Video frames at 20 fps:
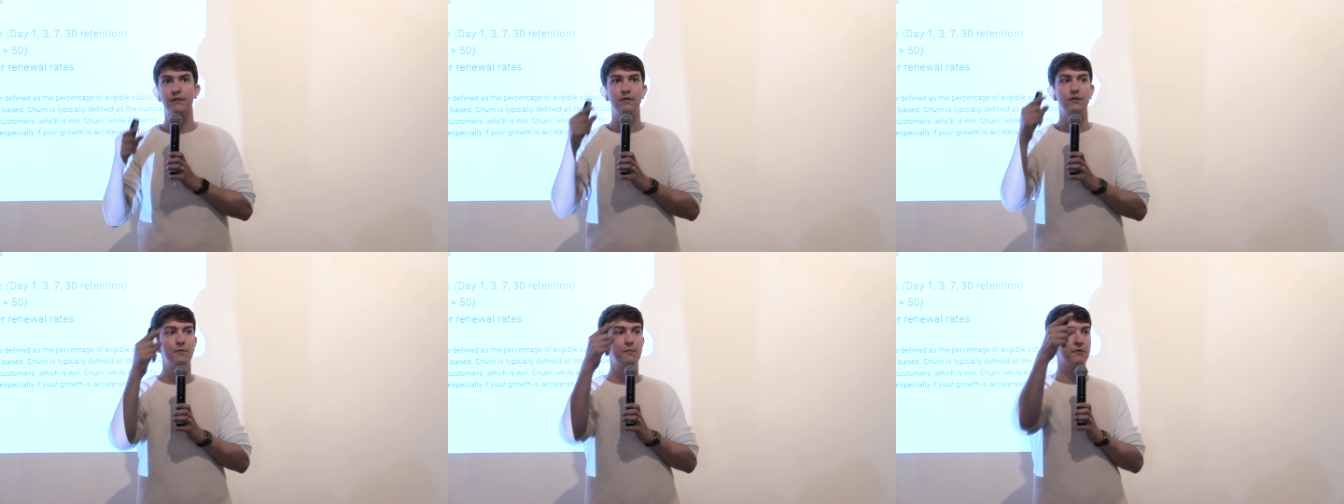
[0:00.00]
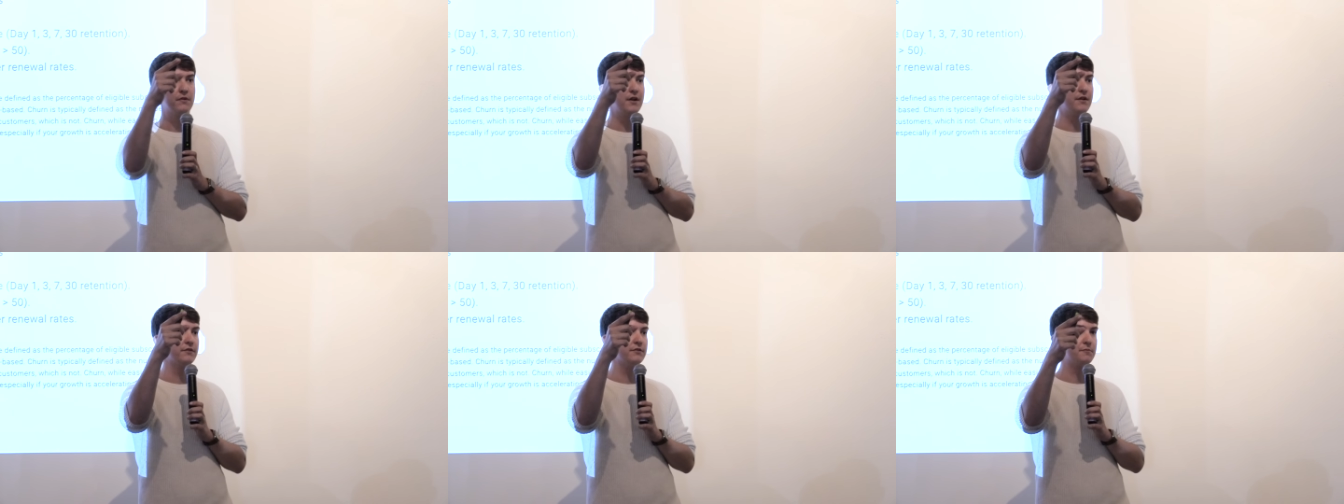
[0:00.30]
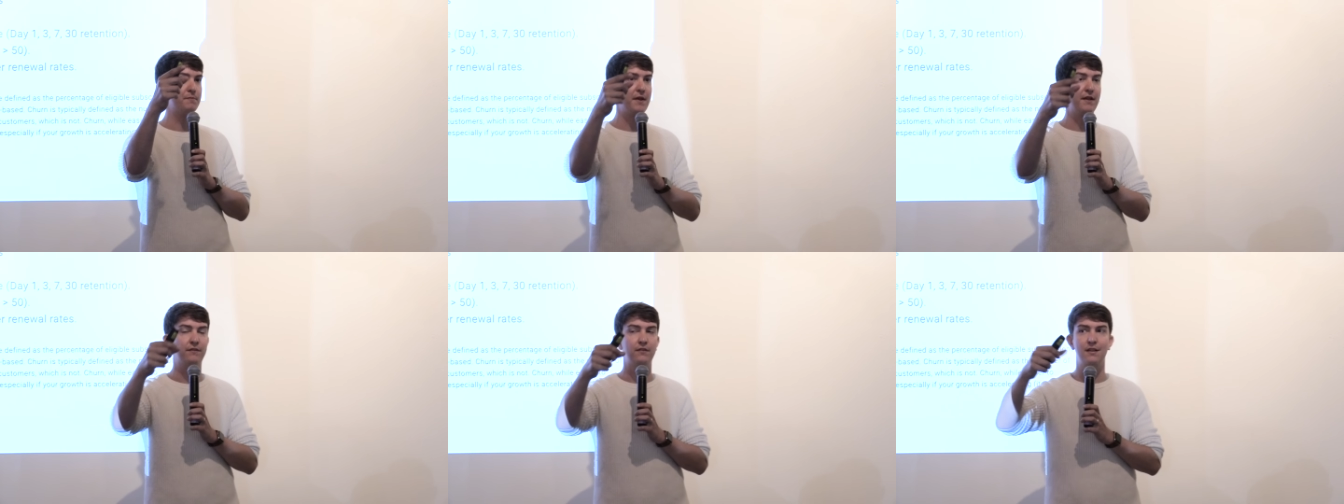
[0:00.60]
The numerator is
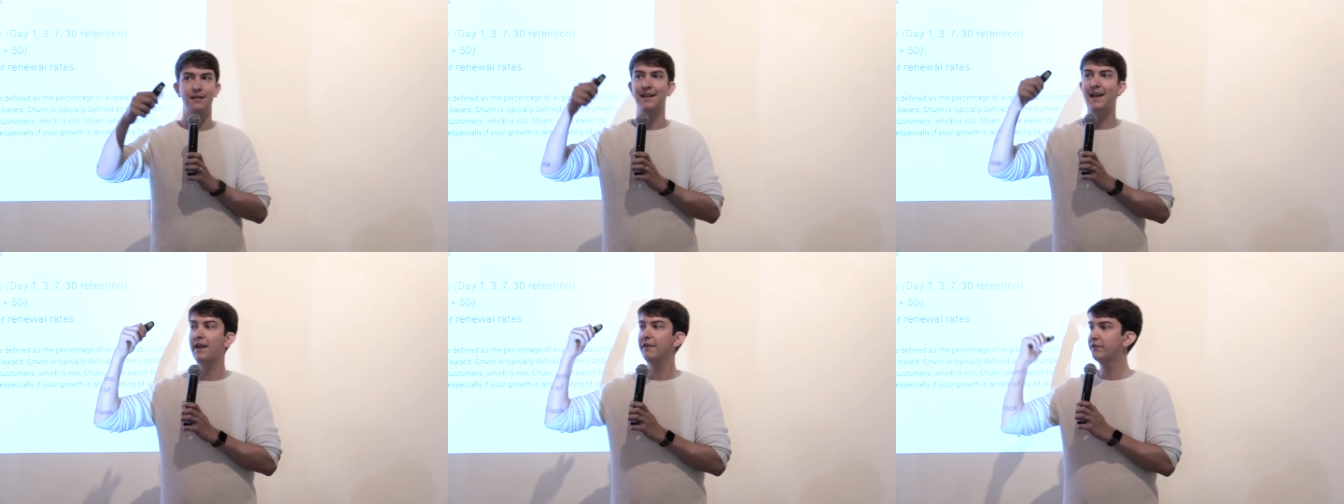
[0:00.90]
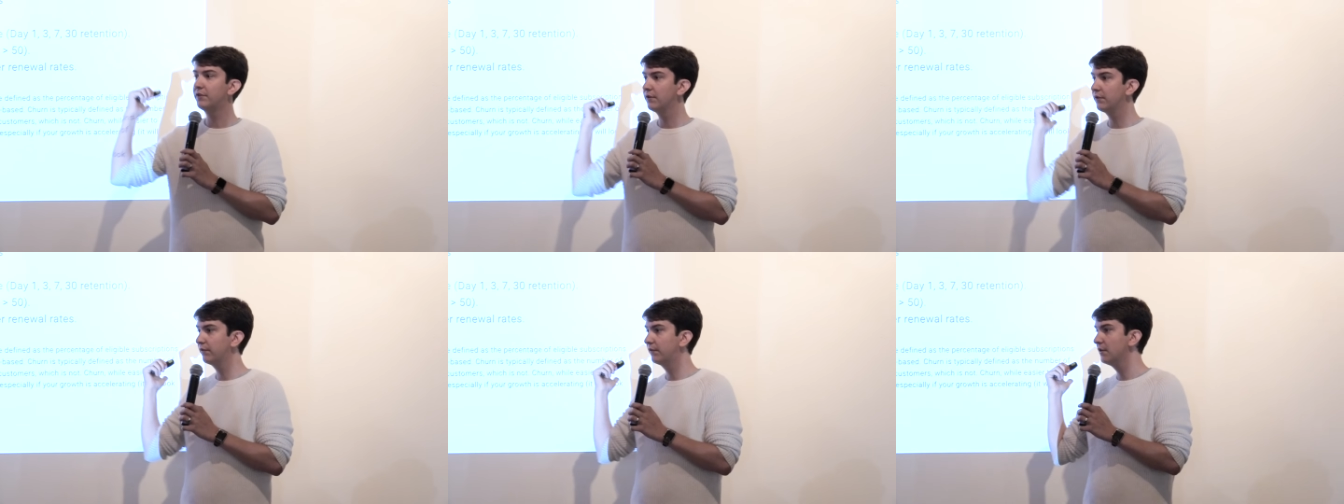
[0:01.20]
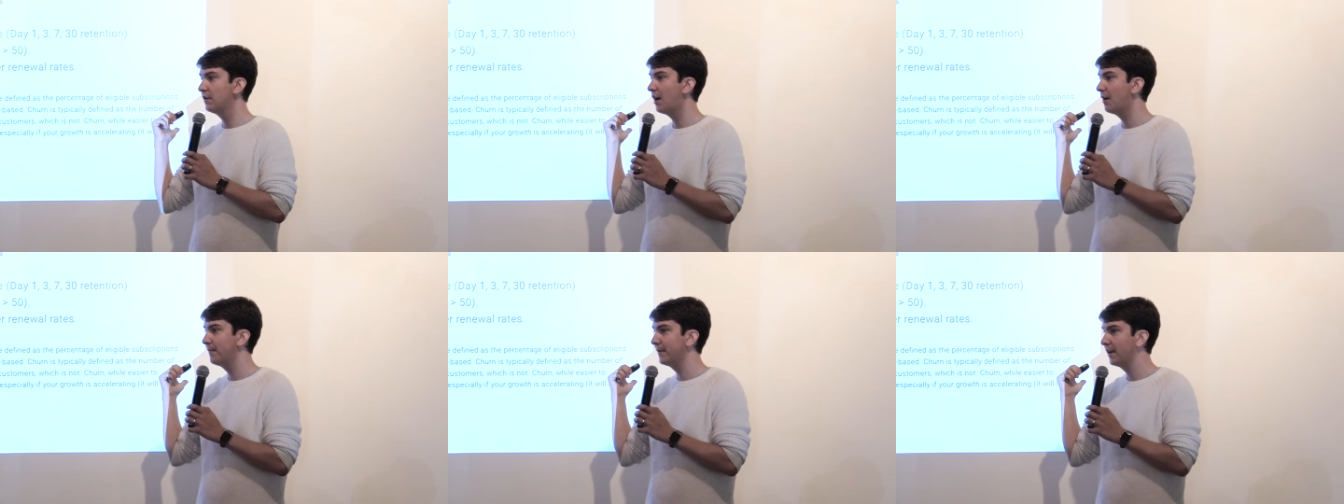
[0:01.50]
based on last year's
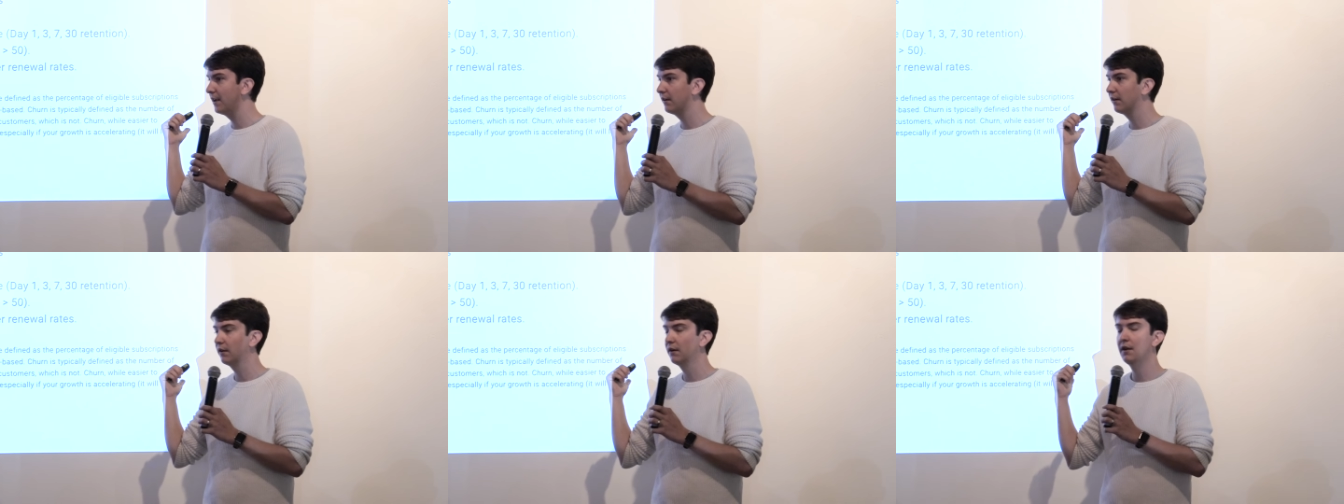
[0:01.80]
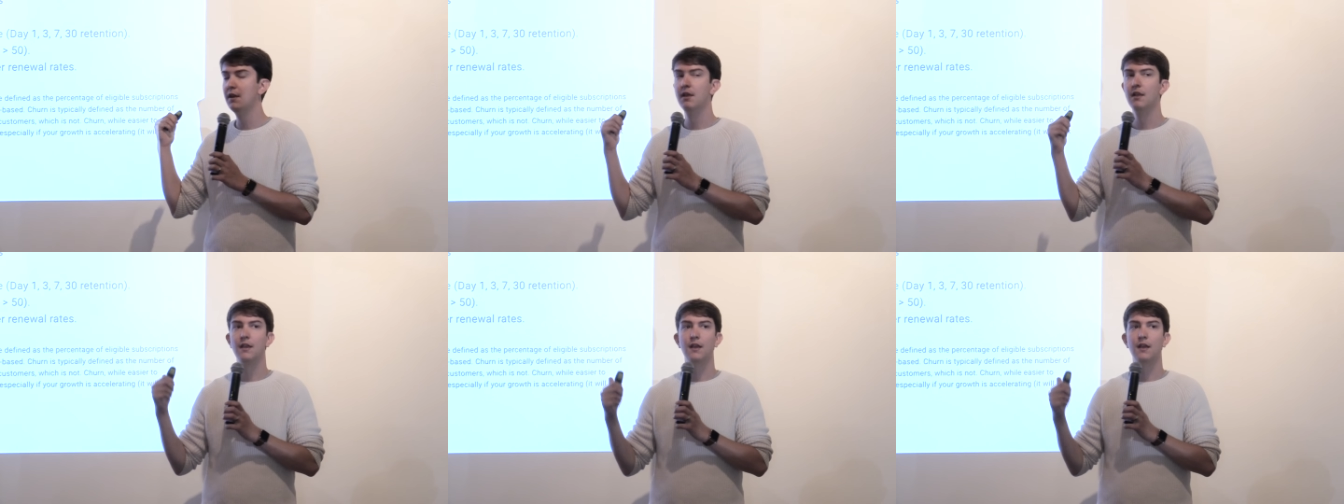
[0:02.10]
denominator.